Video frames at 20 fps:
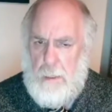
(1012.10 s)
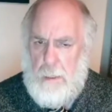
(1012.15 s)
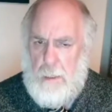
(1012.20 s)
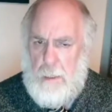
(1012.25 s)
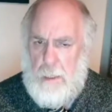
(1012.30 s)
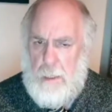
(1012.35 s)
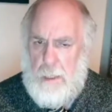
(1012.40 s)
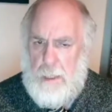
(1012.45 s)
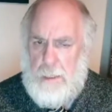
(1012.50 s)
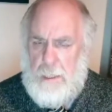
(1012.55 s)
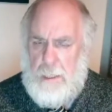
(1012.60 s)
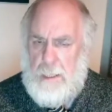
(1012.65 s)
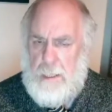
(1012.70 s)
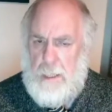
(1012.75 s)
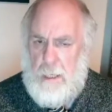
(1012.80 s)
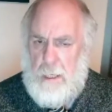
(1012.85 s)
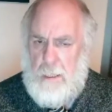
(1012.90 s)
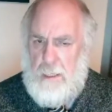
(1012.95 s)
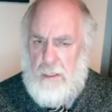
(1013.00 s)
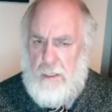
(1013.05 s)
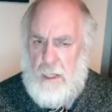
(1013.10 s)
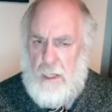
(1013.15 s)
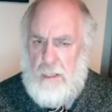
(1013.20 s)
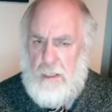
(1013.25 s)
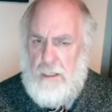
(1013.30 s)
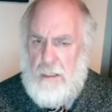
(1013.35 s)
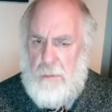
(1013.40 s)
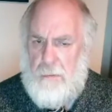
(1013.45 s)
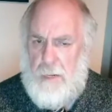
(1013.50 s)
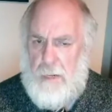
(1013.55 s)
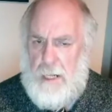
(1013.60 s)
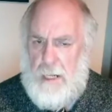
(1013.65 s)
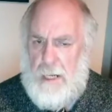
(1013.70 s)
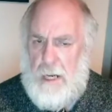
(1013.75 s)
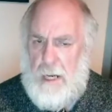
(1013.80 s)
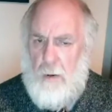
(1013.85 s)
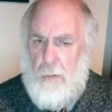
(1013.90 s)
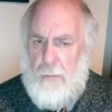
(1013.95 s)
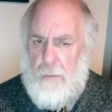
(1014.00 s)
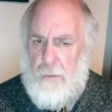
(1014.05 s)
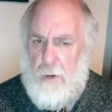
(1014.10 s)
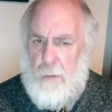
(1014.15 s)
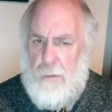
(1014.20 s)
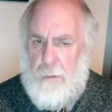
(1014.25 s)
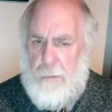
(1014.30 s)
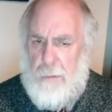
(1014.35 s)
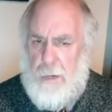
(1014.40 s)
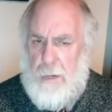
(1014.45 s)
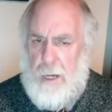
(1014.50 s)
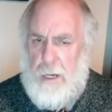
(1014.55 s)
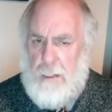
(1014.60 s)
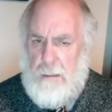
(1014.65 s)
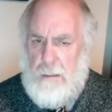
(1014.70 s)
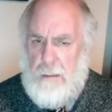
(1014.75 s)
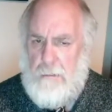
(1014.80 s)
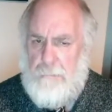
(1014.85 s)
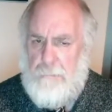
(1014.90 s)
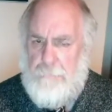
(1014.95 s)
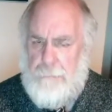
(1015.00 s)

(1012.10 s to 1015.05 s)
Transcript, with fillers: and encourage us to play our proper part